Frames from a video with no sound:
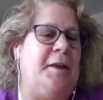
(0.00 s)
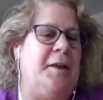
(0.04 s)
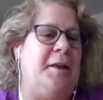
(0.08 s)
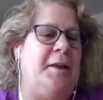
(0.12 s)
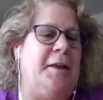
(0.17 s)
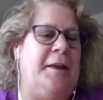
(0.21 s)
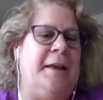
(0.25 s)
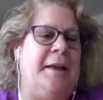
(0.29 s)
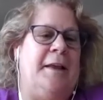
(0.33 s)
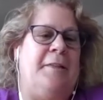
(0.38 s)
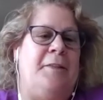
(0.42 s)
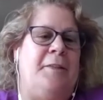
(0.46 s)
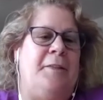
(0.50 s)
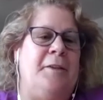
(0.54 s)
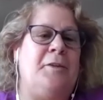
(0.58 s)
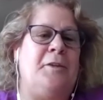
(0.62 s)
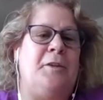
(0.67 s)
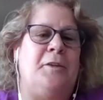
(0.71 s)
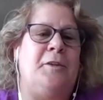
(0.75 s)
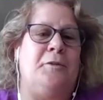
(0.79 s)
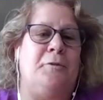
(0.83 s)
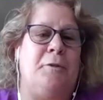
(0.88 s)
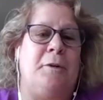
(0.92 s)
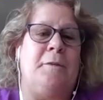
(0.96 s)
And this
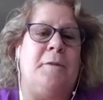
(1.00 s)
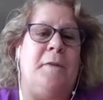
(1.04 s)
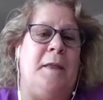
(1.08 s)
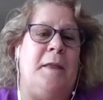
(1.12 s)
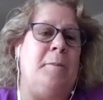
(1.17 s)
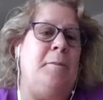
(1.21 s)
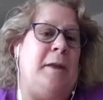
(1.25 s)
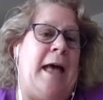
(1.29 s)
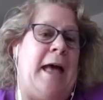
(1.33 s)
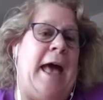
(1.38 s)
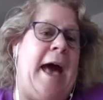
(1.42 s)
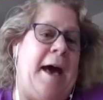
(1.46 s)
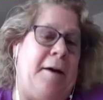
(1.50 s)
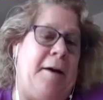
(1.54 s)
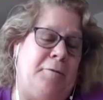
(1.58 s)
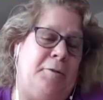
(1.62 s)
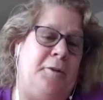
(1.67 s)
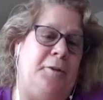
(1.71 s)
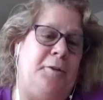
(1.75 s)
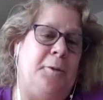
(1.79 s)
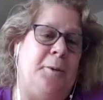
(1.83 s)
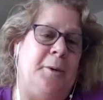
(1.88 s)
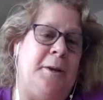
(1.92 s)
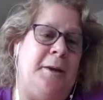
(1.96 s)
has driven them to have to
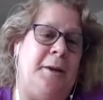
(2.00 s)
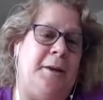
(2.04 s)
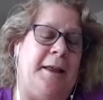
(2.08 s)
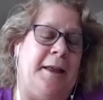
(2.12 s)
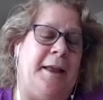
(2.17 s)
do it.